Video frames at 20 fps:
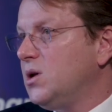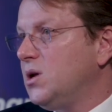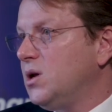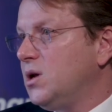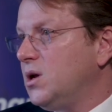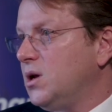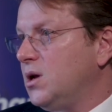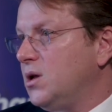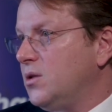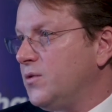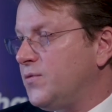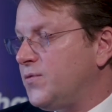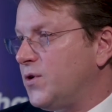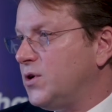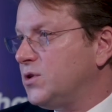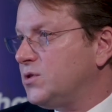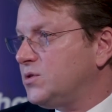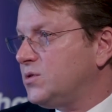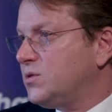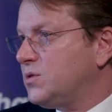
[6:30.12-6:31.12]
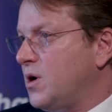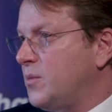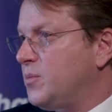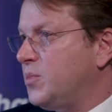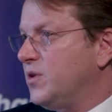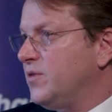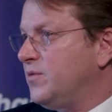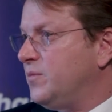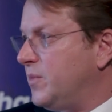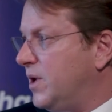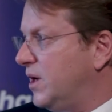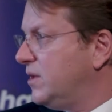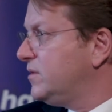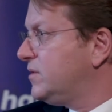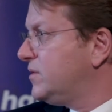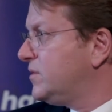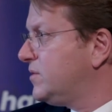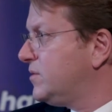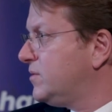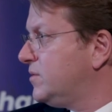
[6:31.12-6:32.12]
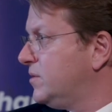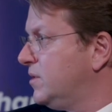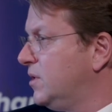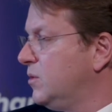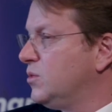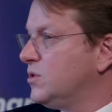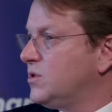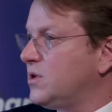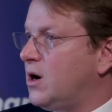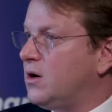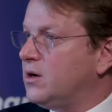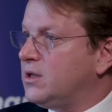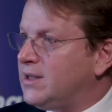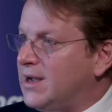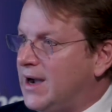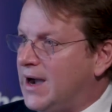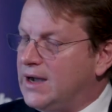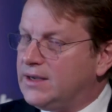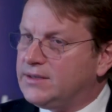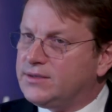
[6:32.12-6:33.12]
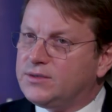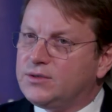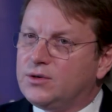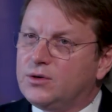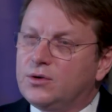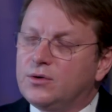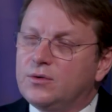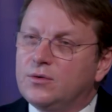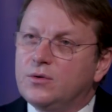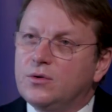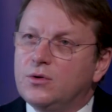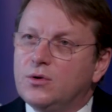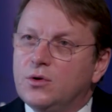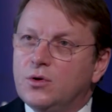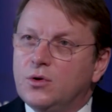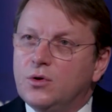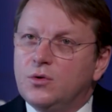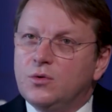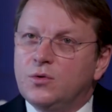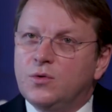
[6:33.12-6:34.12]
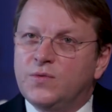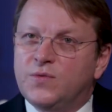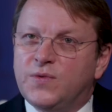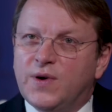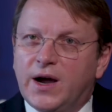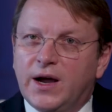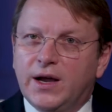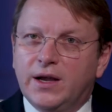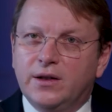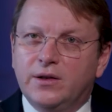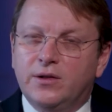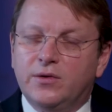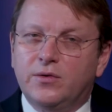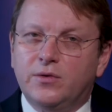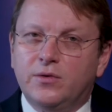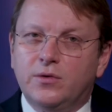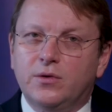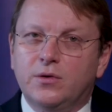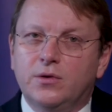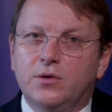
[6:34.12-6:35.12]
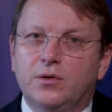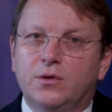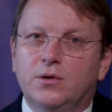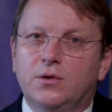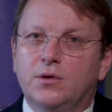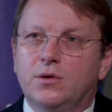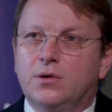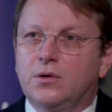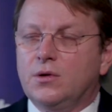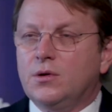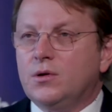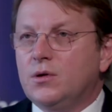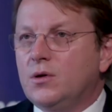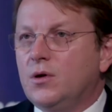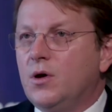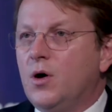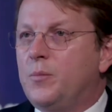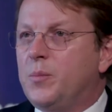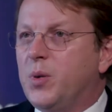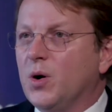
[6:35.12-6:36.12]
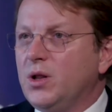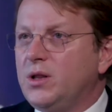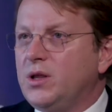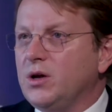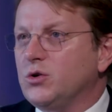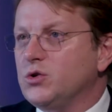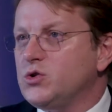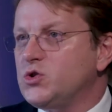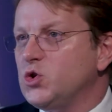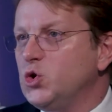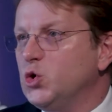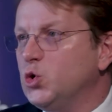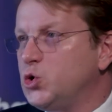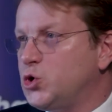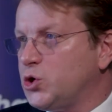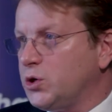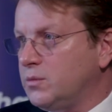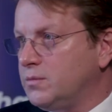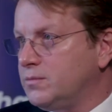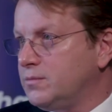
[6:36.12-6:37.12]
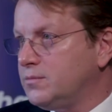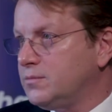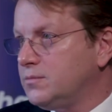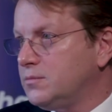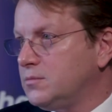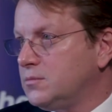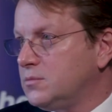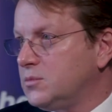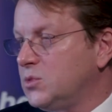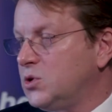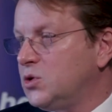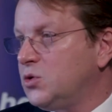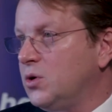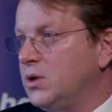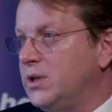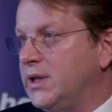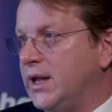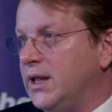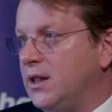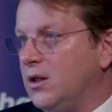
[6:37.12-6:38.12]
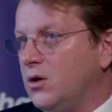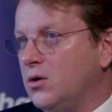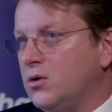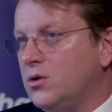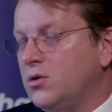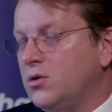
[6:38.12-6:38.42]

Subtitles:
In the first couple of months, it was our task to find a political solution to a deadlock